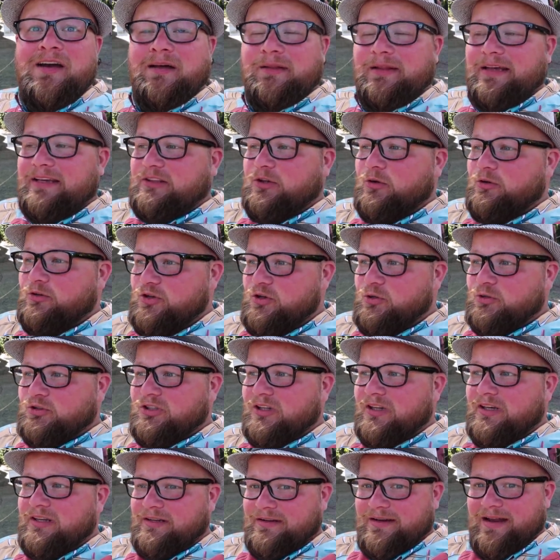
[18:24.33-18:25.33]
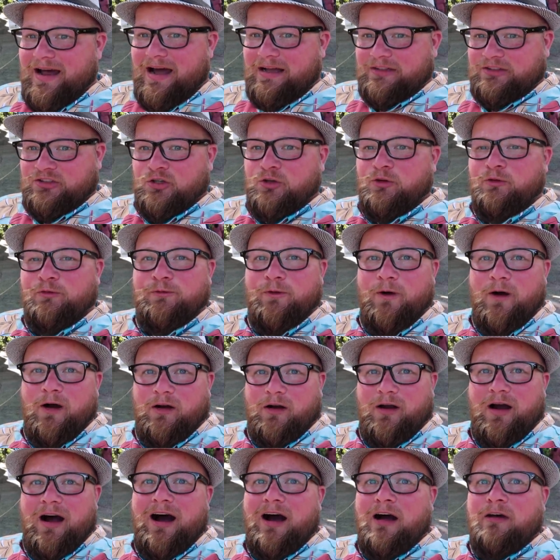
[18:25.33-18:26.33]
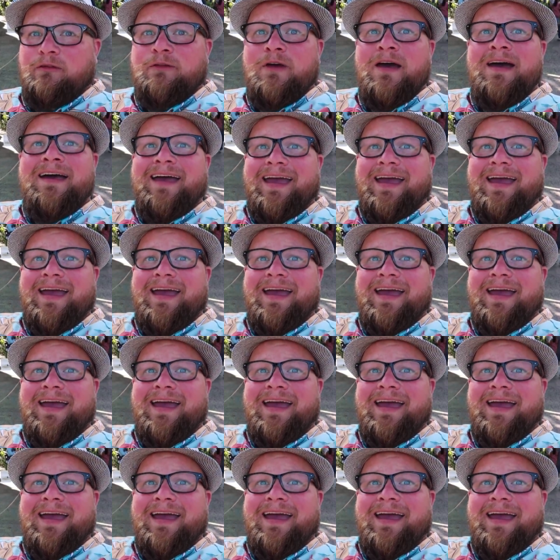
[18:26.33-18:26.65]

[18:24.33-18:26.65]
Like they're usually not too far off.